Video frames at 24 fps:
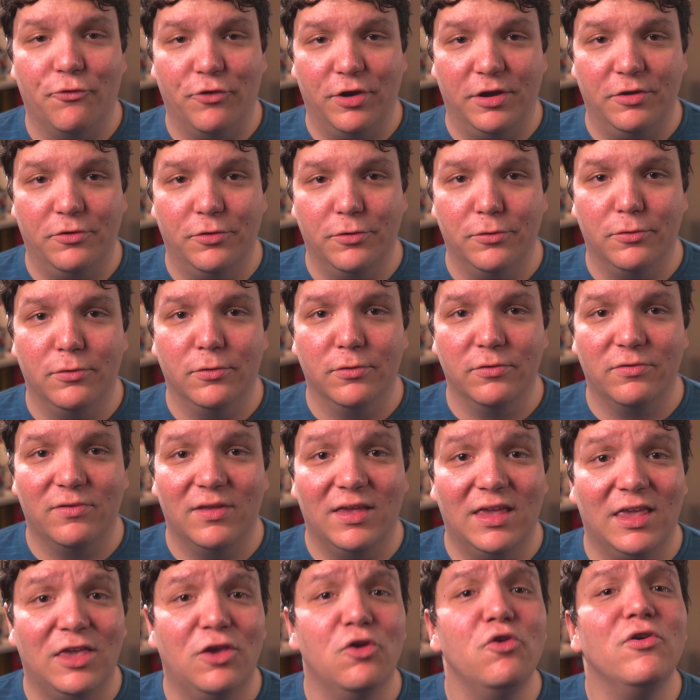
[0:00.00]
free tools,
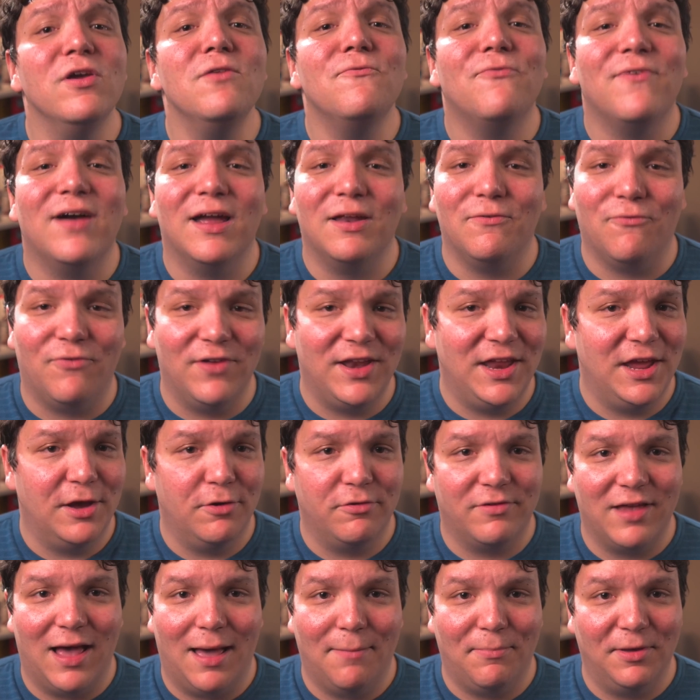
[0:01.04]
you can find
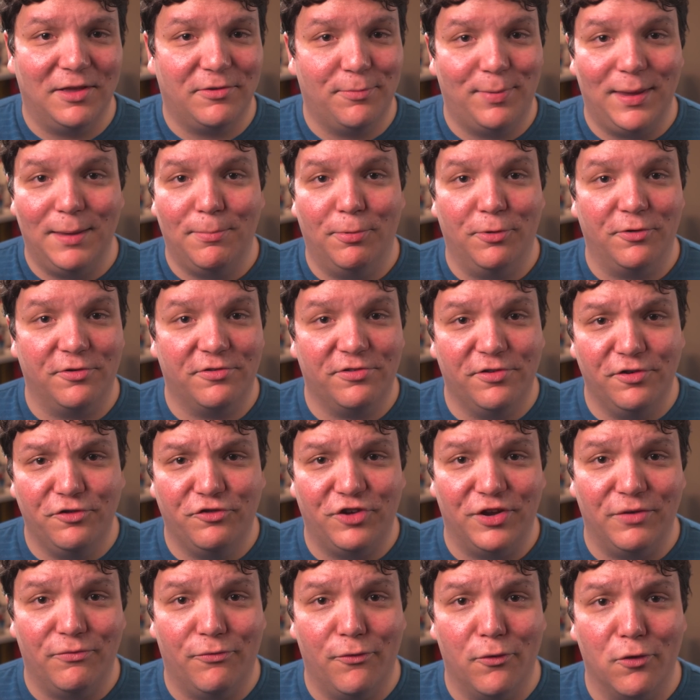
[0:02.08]
video topics people are
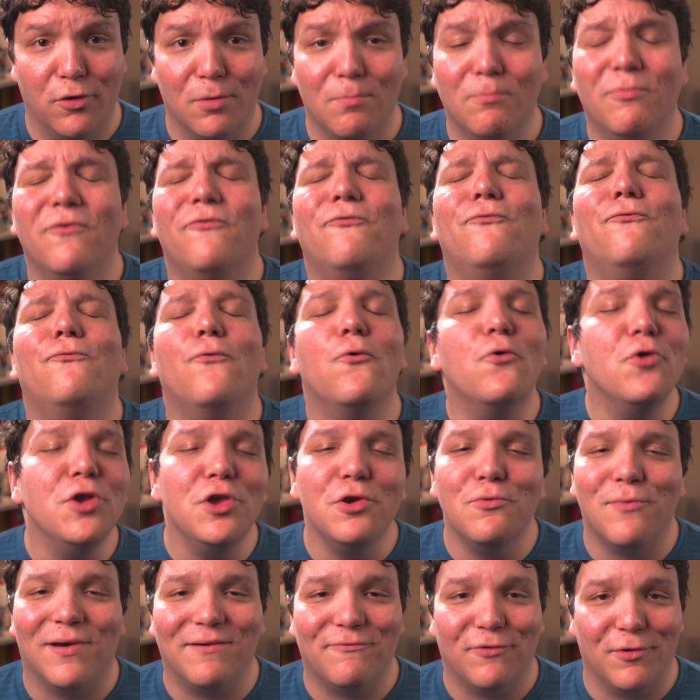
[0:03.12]
searching for before
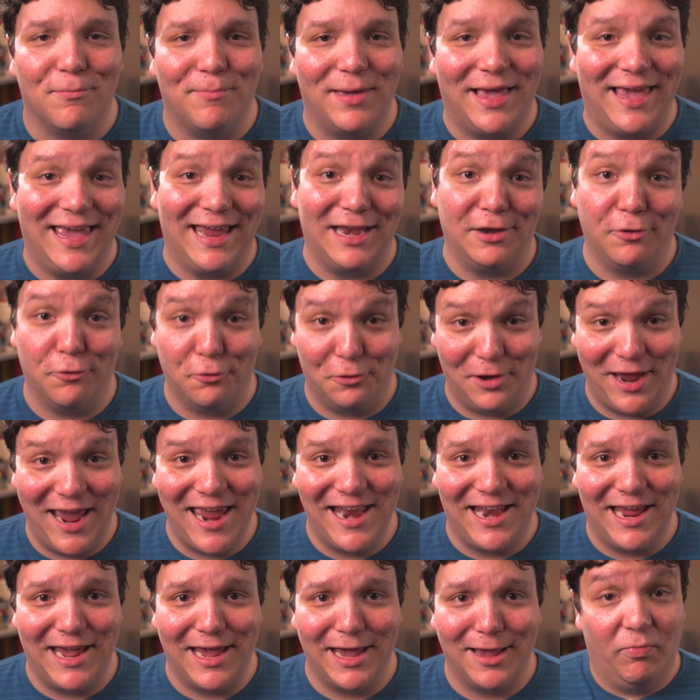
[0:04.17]
you ever begin
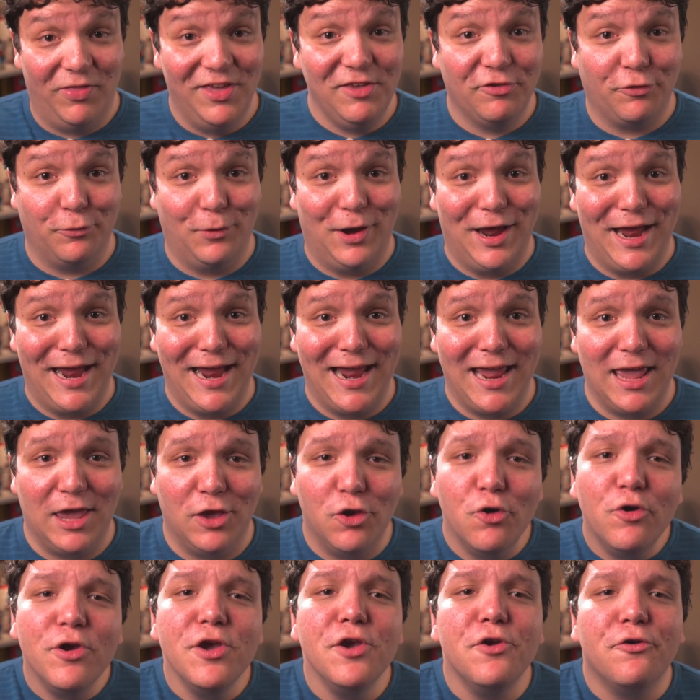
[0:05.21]
creating. This way,
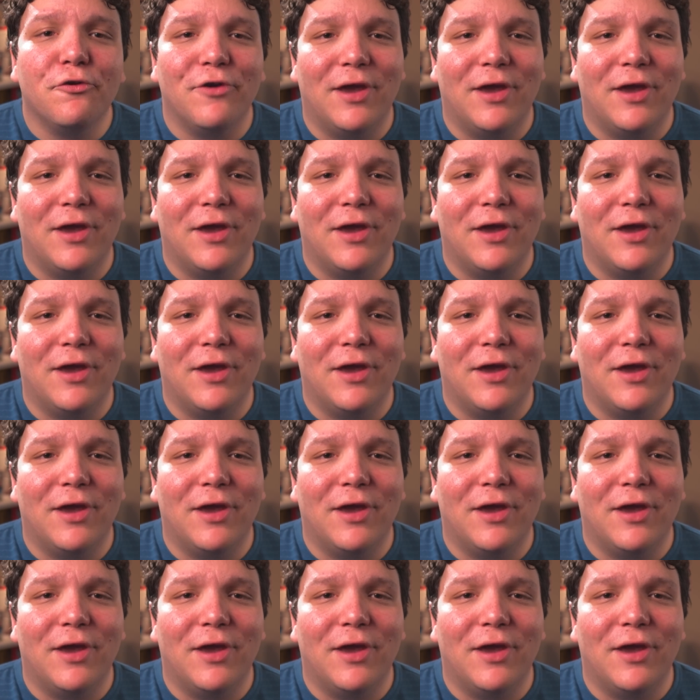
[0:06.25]
you can